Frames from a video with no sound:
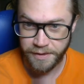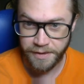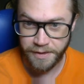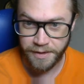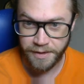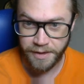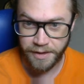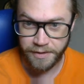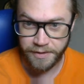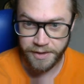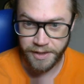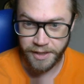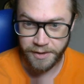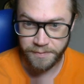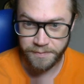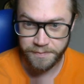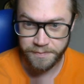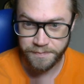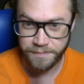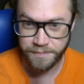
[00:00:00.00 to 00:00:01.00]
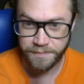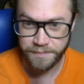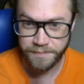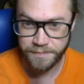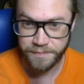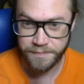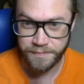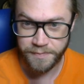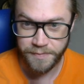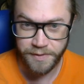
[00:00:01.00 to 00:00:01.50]
Okay,
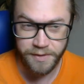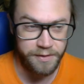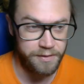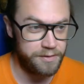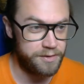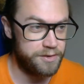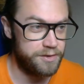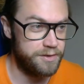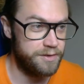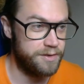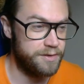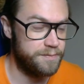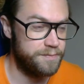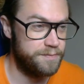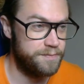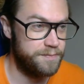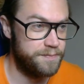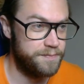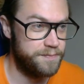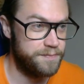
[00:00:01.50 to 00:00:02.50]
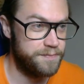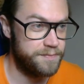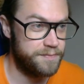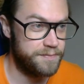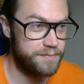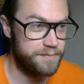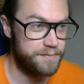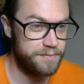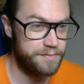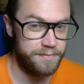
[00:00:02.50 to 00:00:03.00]
I'm not sure.
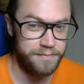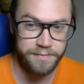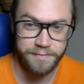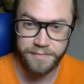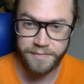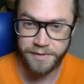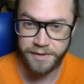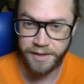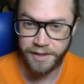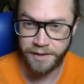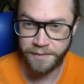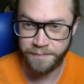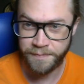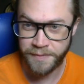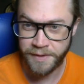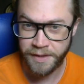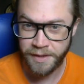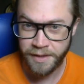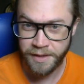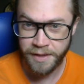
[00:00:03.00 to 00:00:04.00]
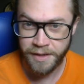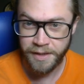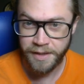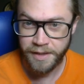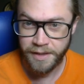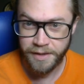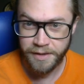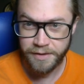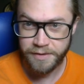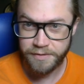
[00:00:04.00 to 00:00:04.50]
Yeah,
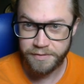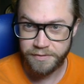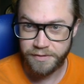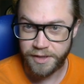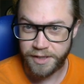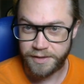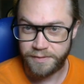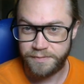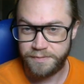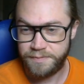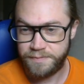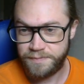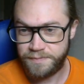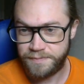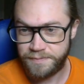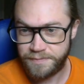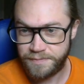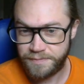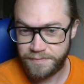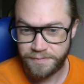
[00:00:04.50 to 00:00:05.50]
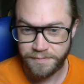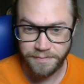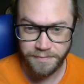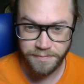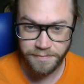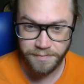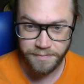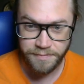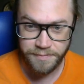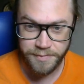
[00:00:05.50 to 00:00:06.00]
right.
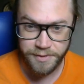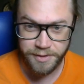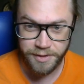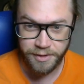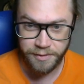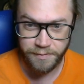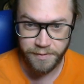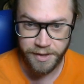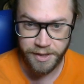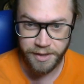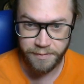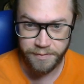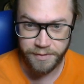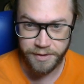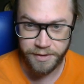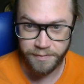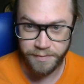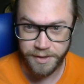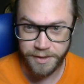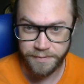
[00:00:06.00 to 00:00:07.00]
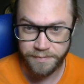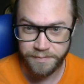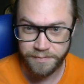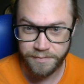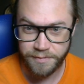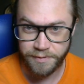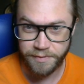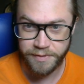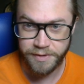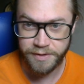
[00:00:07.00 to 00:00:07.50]
So where were we?
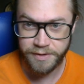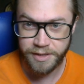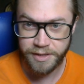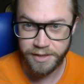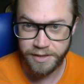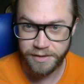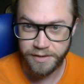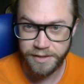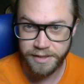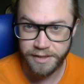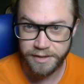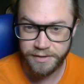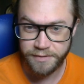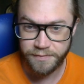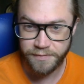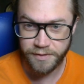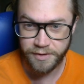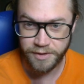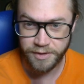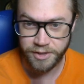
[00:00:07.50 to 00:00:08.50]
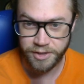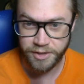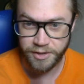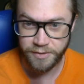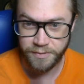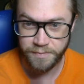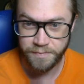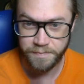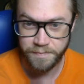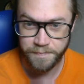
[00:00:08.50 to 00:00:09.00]
We're in the init
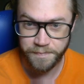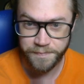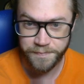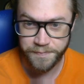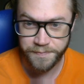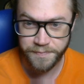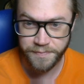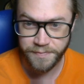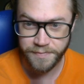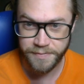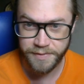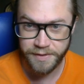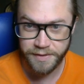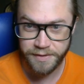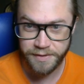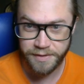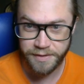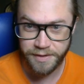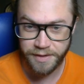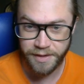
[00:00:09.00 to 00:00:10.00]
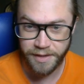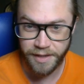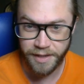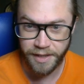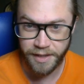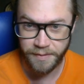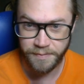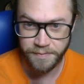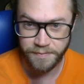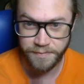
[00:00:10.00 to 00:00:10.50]
function.
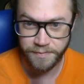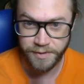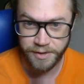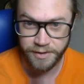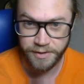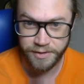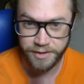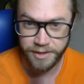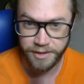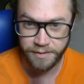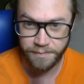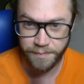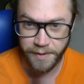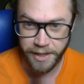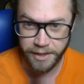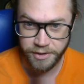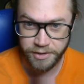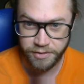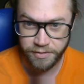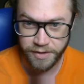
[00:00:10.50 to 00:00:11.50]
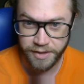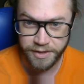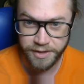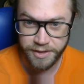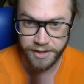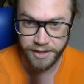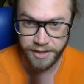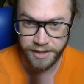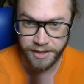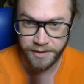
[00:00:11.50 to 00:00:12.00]
We can see the backtrace
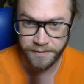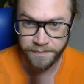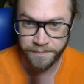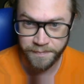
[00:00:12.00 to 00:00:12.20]
here,